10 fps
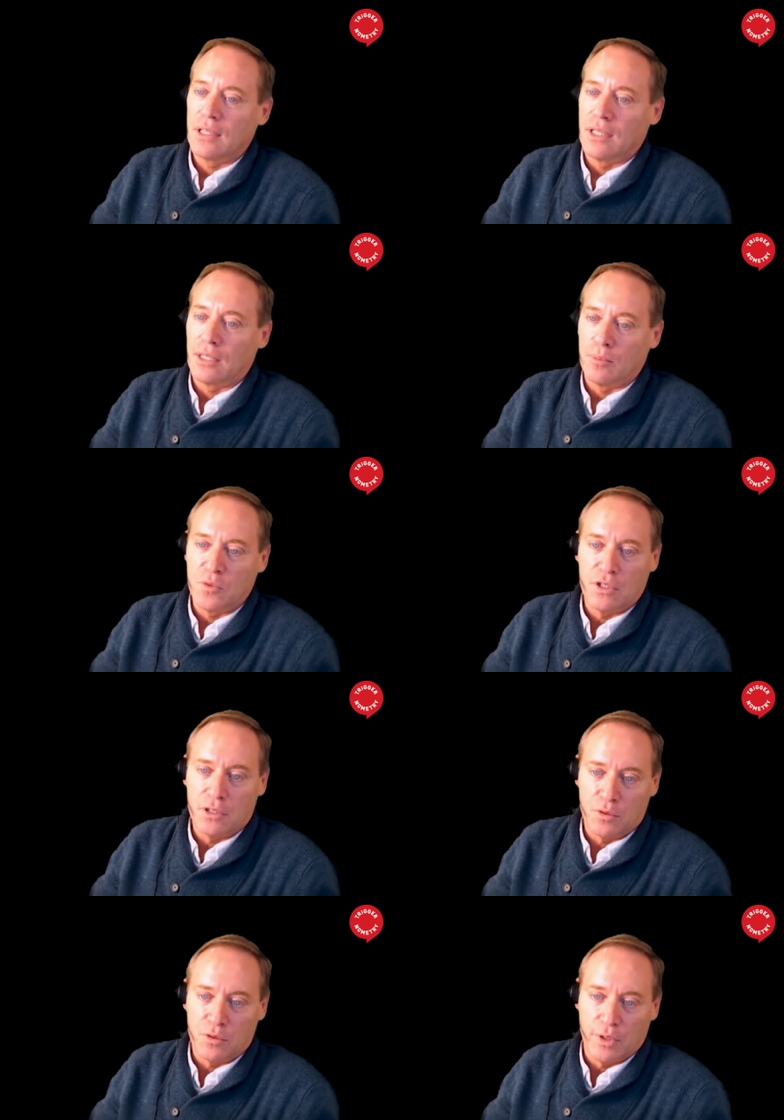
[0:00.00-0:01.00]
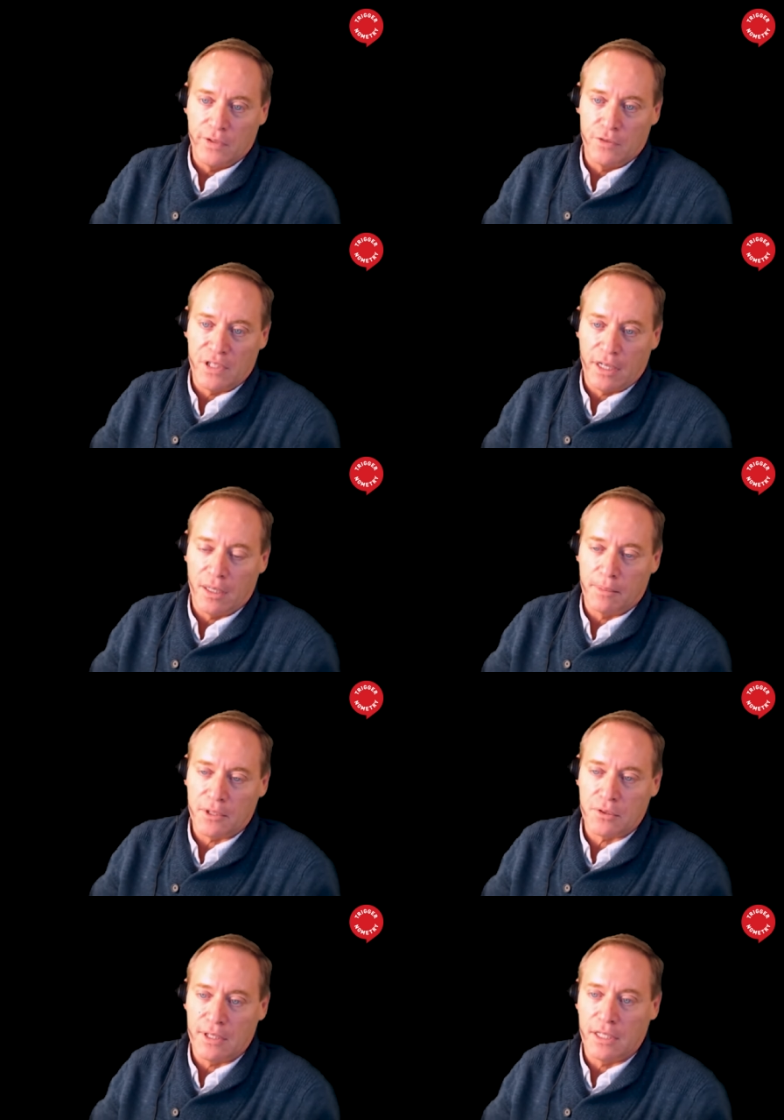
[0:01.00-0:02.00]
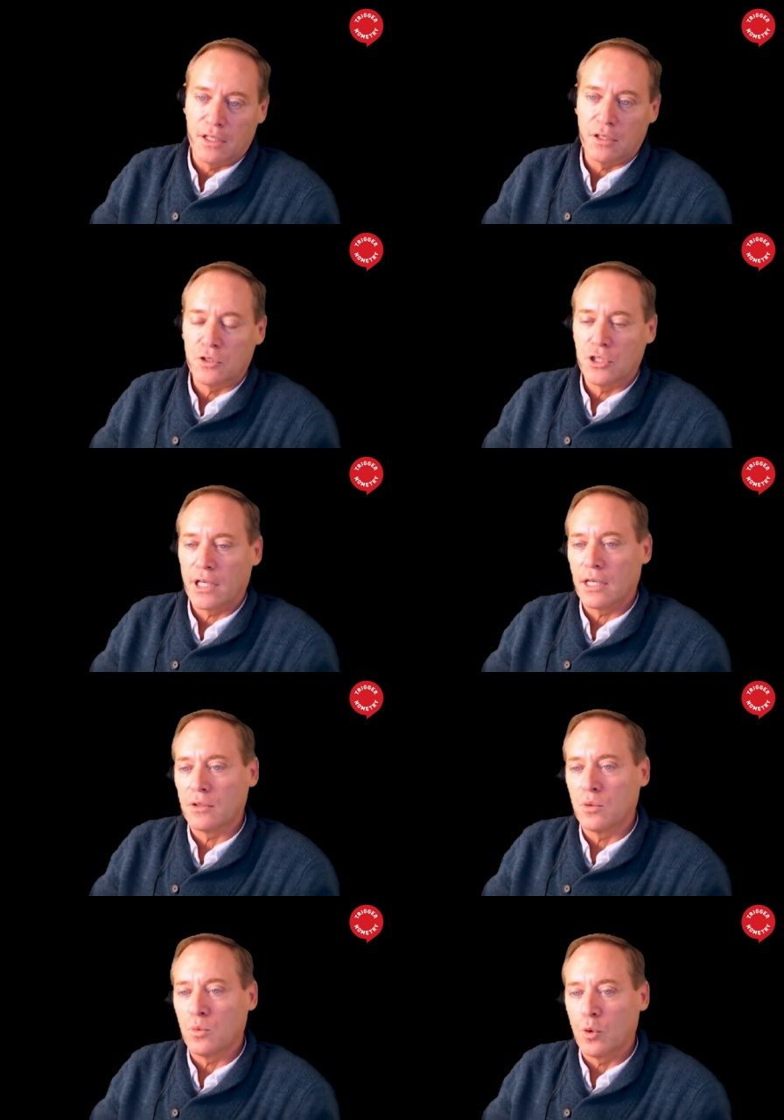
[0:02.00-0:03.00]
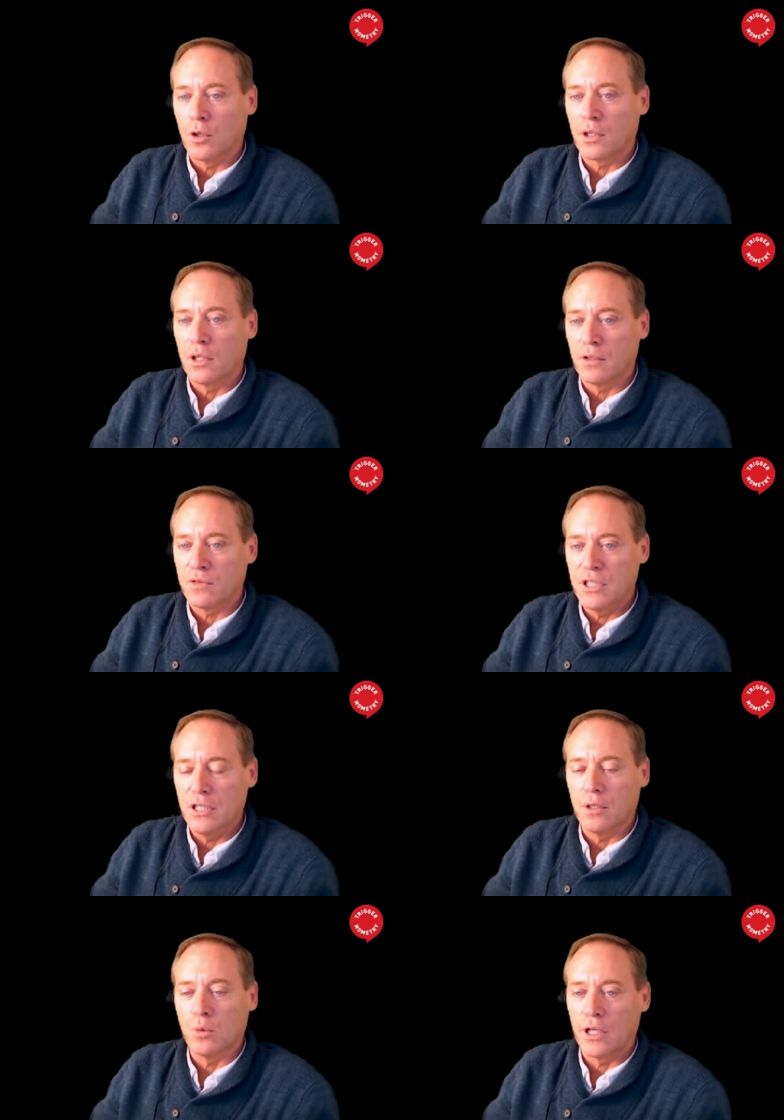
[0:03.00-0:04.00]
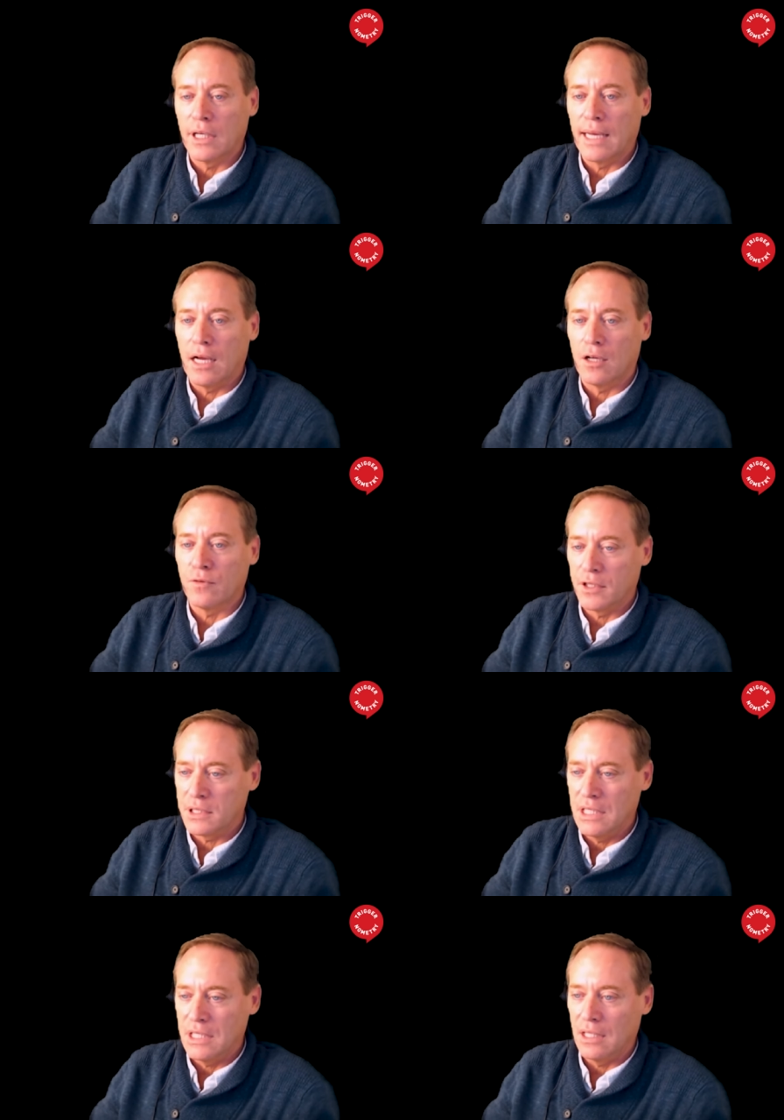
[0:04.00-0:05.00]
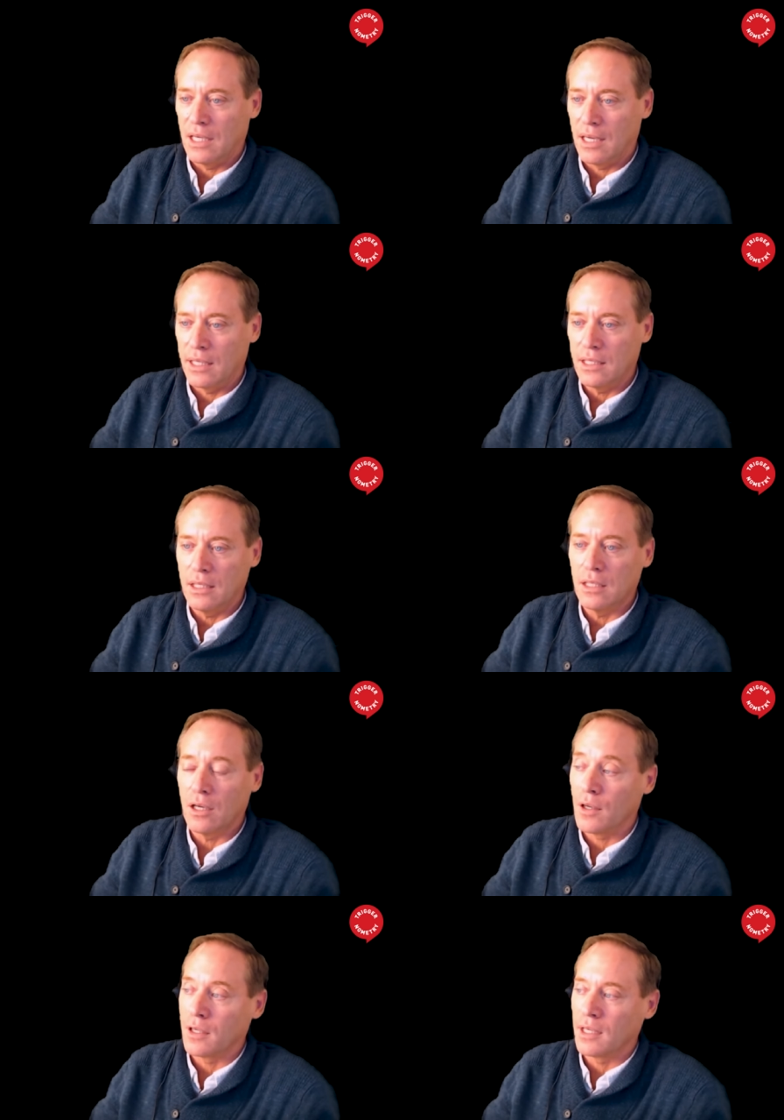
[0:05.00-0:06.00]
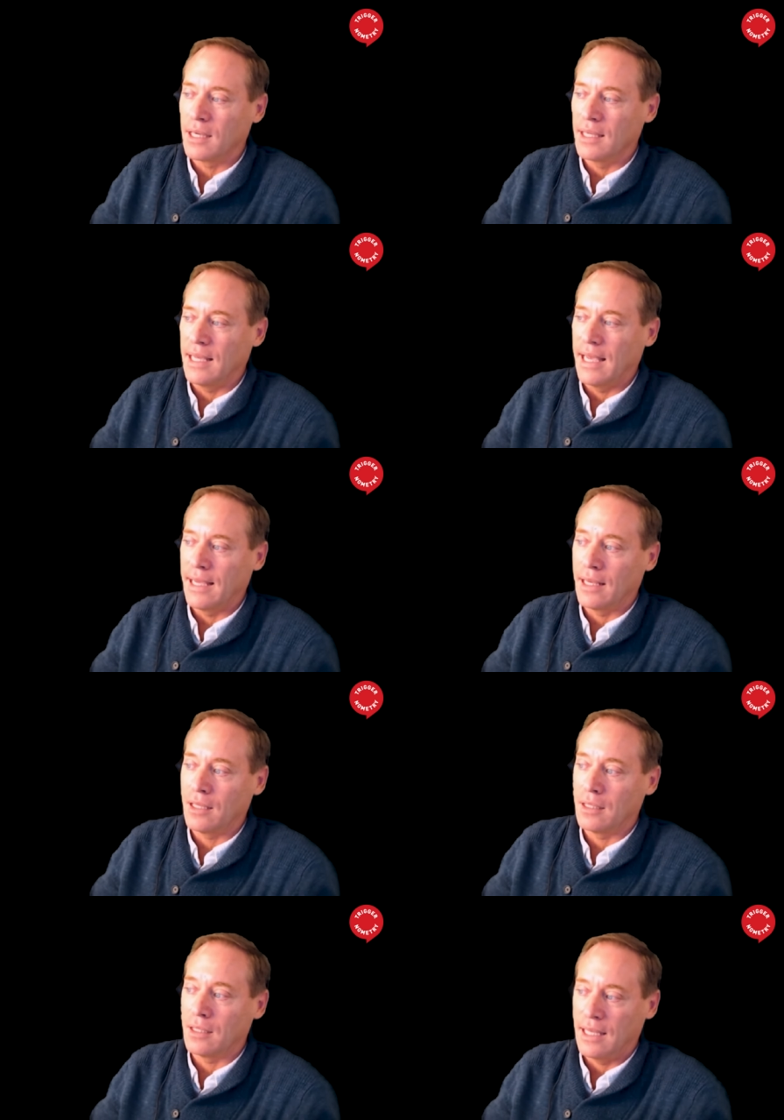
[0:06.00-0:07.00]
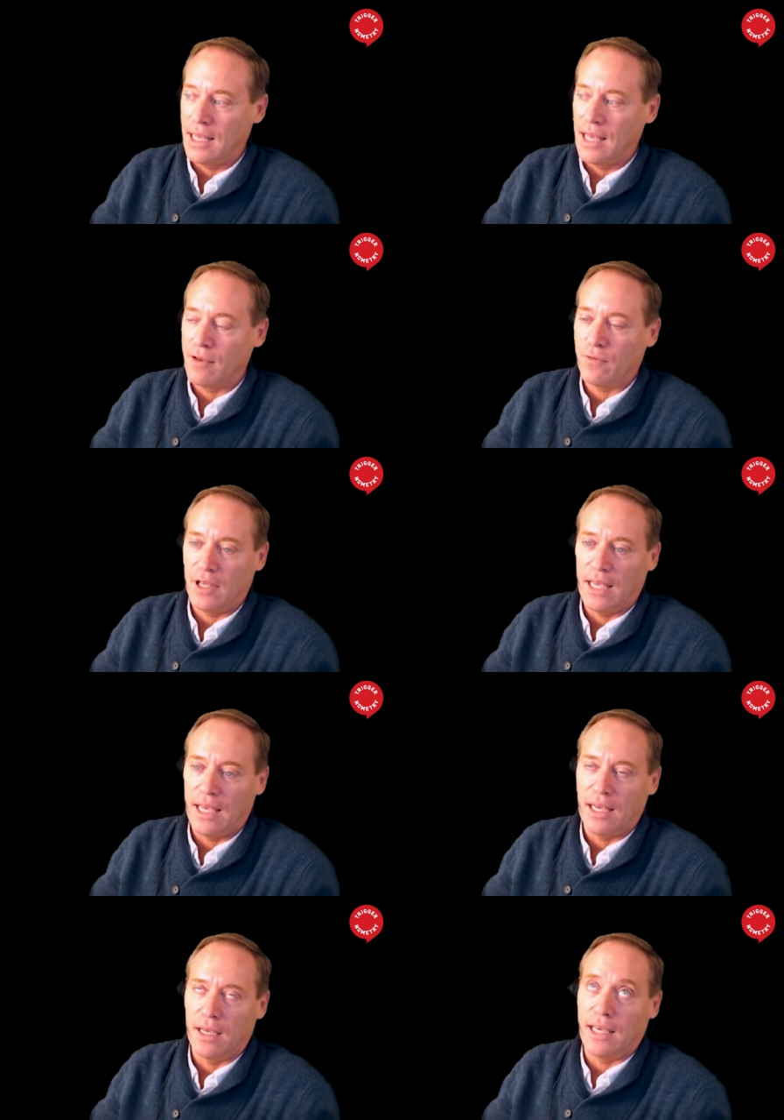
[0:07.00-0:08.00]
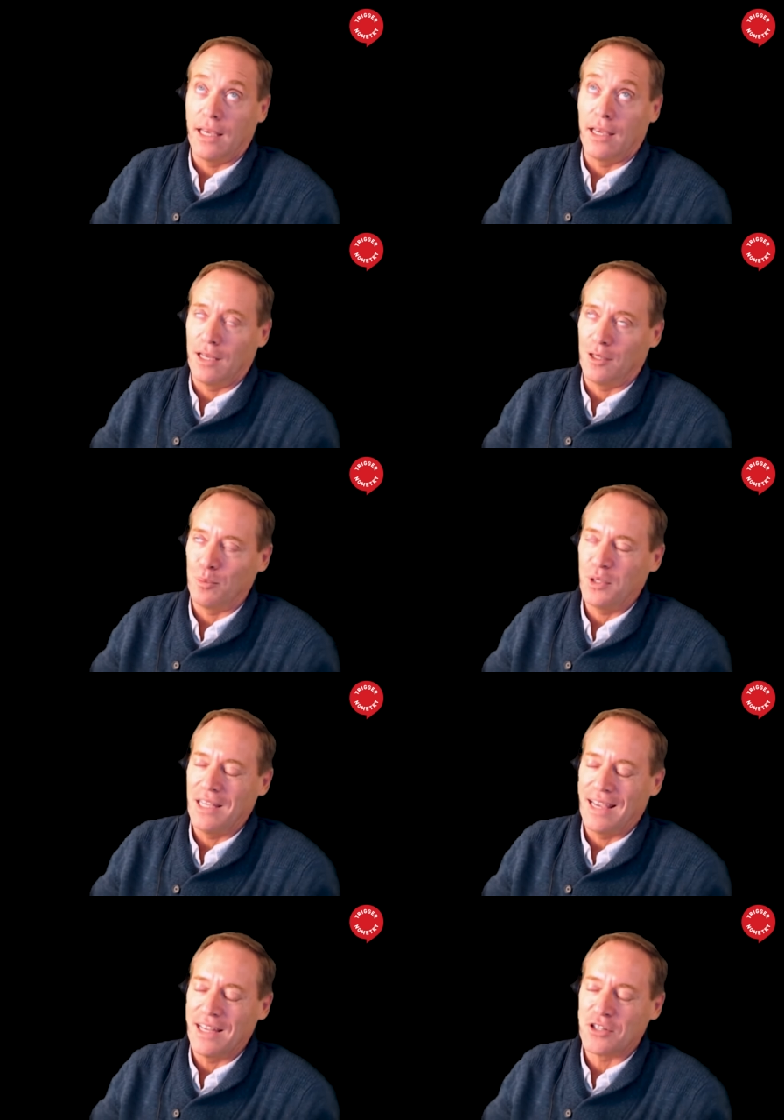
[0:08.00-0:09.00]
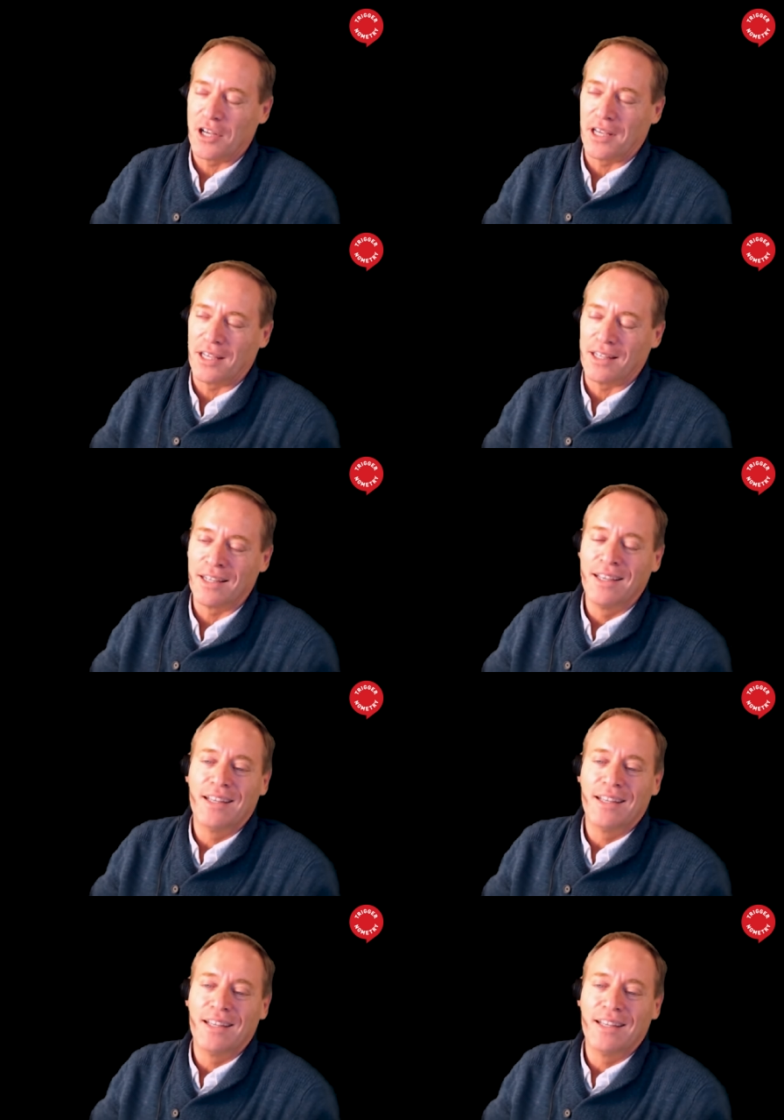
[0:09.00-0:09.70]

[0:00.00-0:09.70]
um, the derivative dynamics around that, you can check out the work of Tier 1 Alpha, T I E R A L F A L P H A